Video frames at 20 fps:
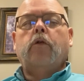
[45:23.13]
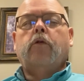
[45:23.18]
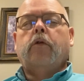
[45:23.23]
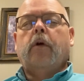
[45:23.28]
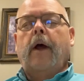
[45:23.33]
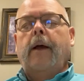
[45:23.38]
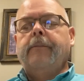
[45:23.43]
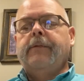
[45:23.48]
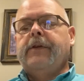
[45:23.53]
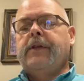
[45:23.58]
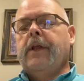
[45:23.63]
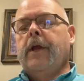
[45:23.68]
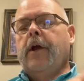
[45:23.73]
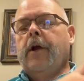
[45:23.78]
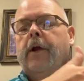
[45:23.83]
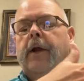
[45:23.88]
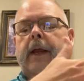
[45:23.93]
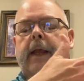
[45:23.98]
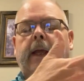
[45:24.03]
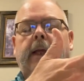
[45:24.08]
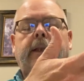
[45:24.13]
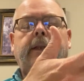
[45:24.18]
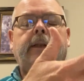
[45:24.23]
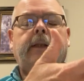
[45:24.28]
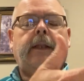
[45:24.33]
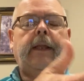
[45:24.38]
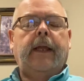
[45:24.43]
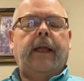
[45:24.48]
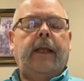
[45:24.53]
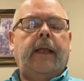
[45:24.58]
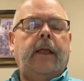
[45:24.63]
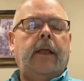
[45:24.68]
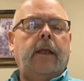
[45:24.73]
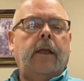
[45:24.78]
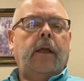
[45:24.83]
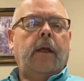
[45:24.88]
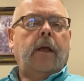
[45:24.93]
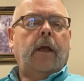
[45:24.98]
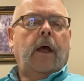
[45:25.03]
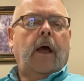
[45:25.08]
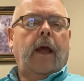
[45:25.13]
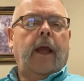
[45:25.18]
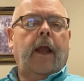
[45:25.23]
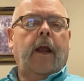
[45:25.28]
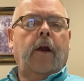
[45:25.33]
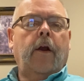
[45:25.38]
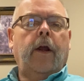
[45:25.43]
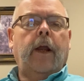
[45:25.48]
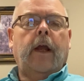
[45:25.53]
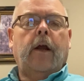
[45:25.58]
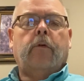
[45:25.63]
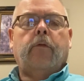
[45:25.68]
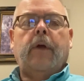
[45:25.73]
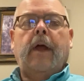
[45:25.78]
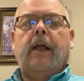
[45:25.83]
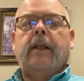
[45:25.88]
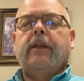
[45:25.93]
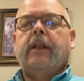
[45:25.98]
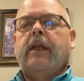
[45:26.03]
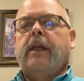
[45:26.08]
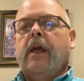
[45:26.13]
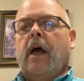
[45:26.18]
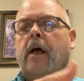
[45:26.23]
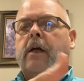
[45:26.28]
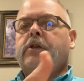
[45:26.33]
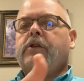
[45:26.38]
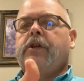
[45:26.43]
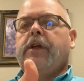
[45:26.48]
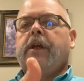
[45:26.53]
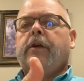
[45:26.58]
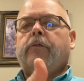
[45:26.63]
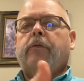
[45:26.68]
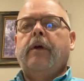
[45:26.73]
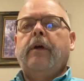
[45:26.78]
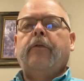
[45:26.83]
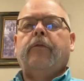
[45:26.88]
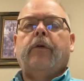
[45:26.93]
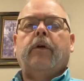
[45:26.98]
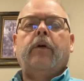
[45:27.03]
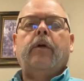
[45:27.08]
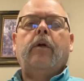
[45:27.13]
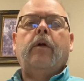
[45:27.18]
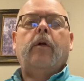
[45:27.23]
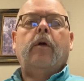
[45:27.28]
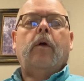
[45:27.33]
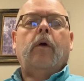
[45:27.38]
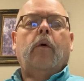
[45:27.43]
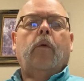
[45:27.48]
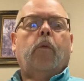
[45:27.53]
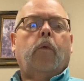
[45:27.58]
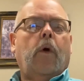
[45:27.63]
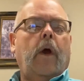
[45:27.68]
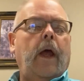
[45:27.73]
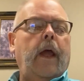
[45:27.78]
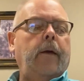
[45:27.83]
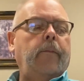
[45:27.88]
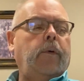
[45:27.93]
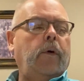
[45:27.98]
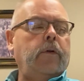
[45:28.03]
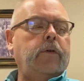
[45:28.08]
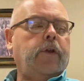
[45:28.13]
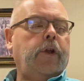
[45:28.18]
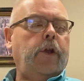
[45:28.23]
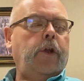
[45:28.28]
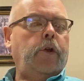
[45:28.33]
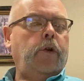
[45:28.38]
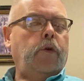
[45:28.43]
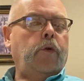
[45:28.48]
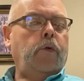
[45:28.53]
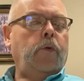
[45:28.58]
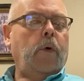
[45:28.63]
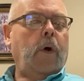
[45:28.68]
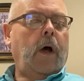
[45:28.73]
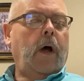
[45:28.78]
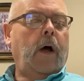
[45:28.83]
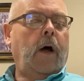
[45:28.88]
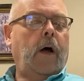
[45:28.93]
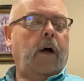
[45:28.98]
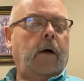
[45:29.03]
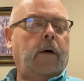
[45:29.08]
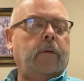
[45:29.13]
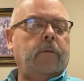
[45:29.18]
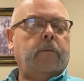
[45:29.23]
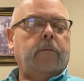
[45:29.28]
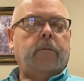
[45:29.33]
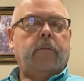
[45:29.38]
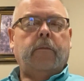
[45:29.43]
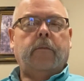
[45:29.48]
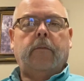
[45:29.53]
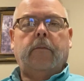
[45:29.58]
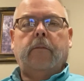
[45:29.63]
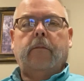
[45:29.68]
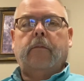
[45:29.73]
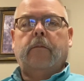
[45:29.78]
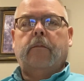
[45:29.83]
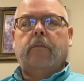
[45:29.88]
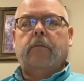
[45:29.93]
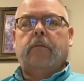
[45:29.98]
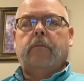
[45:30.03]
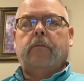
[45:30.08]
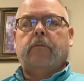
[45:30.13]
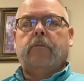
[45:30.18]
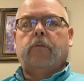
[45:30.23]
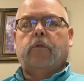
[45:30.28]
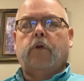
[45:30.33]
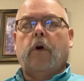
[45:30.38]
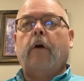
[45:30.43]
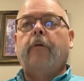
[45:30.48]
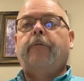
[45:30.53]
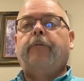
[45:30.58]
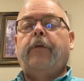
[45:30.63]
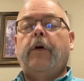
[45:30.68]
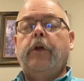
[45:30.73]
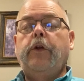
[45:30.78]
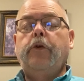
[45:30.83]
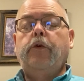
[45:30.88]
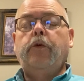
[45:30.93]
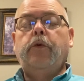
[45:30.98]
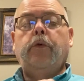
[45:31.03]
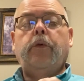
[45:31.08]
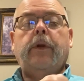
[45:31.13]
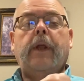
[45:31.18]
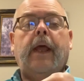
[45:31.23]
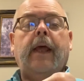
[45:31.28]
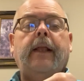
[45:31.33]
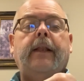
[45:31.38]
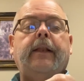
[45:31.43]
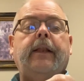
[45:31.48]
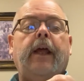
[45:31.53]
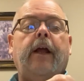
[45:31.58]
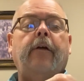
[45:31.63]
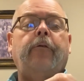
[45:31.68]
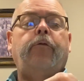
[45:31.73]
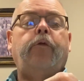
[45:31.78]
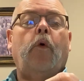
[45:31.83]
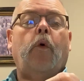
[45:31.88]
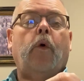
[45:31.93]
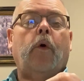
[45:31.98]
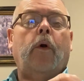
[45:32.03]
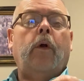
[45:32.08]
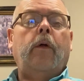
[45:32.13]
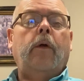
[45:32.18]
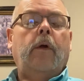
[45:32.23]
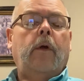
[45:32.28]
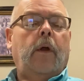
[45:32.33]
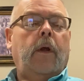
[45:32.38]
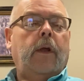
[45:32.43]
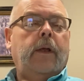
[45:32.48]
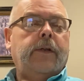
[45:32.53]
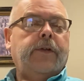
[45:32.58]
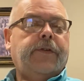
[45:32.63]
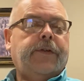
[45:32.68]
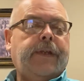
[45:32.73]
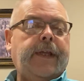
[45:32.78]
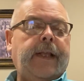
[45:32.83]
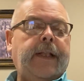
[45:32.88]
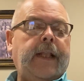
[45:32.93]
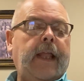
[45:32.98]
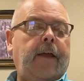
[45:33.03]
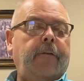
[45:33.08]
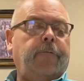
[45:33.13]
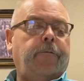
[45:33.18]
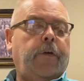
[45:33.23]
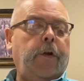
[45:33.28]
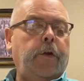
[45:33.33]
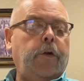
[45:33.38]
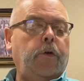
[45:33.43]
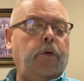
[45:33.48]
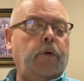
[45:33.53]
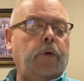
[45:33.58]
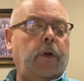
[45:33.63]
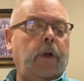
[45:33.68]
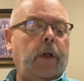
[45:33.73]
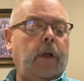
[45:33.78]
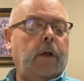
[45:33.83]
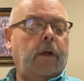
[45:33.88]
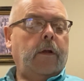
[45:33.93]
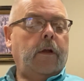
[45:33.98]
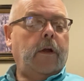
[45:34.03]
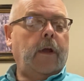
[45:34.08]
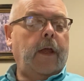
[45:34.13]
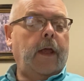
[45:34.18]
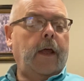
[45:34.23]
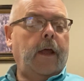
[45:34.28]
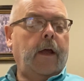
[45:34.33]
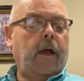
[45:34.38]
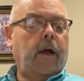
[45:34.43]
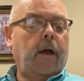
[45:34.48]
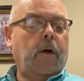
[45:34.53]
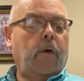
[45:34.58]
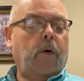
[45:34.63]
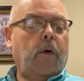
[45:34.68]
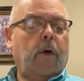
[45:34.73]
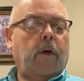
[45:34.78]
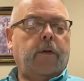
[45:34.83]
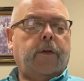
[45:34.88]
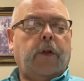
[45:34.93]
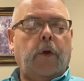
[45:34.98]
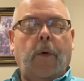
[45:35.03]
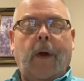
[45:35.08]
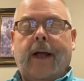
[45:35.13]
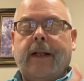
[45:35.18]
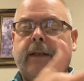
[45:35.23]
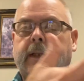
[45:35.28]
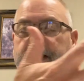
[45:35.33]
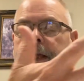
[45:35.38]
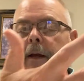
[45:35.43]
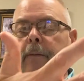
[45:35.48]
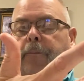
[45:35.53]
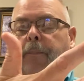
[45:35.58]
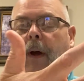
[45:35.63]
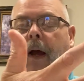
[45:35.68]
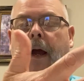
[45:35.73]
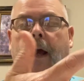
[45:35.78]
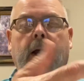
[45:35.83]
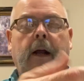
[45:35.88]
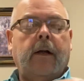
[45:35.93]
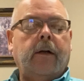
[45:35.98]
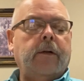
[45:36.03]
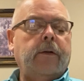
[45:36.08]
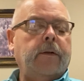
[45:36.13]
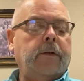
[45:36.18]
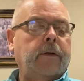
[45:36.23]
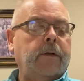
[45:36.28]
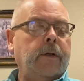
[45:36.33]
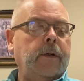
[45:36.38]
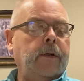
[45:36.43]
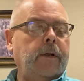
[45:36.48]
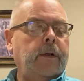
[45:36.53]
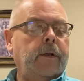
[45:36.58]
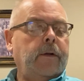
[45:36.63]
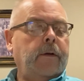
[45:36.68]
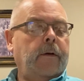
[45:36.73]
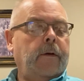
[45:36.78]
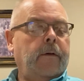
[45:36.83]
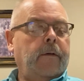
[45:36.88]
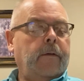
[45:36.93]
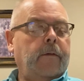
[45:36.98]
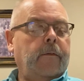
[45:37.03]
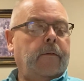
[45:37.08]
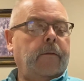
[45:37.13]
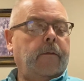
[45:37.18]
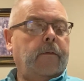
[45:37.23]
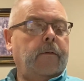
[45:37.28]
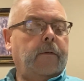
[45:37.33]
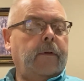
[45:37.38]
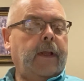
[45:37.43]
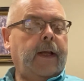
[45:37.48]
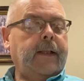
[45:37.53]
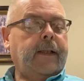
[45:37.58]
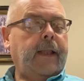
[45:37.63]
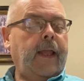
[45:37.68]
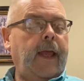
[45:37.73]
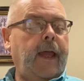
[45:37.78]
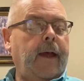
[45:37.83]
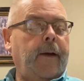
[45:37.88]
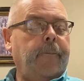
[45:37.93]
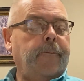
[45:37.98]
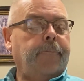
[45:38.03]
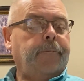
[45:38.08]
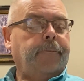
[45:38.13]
crops there in the area around the Yangtze River were able to grow food, and therefore send that food throughout the empire like that.